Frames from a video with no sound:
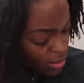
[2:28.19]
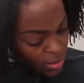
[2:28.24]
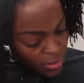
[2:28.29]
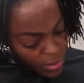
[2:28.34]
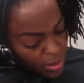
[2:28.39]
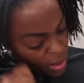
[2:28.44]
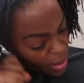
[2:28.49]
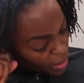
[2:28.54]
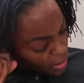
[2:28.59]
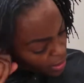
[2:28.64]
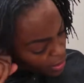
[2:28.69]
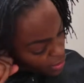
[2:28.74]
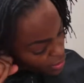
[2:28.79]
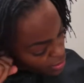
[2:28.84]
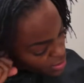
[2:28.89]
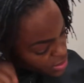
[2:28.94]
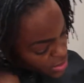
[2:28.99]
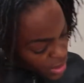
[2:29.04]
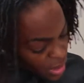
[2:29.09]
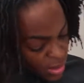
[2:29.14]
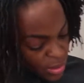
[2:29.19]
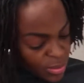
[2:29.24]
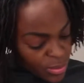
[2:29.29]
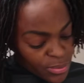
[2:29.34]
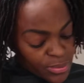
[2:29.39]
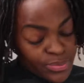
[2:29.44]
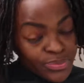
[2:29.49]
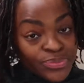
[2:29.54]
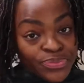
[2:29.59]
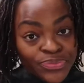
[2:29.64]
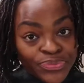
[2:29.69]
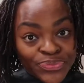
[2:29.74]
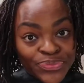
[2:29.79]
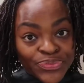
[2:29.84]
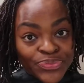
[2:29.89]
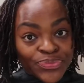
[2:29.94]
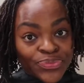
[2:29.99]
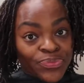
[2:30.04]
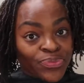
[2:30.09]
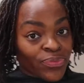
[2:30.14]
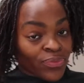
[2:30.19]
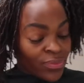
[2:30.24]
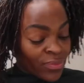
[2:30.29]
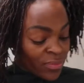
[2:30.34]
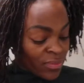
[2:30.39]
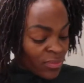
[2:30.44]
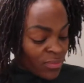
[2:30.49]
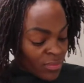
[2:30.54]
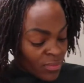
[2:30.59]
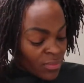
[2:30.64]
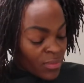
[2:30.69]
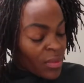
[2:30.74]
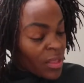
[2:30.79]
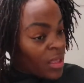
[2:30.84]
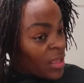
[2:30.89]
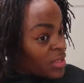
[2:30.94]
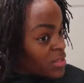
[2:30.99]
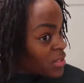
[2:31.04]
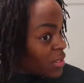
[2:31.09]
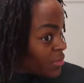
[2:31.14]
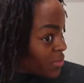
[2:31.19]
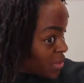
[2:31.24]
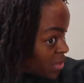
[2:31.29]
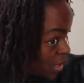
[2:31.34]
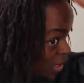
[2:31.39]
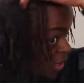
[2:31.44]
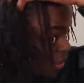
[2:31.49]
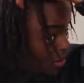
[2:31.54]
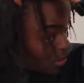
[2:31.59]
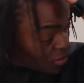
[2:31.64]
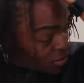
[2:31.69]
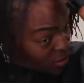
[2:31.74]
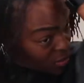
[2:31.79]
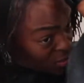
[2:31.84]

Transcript: Okay, so as I was saying,